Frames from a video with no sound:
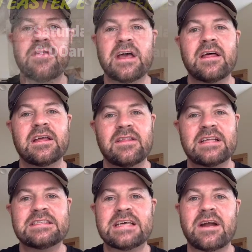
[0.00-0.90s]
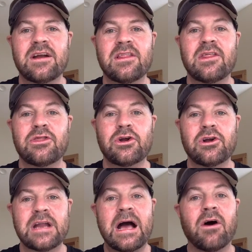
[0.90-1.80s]
that. Again, that's Saturday the 3rd.
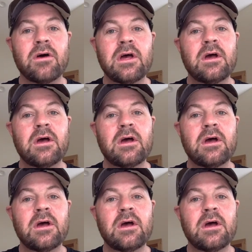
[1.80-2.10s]
Now,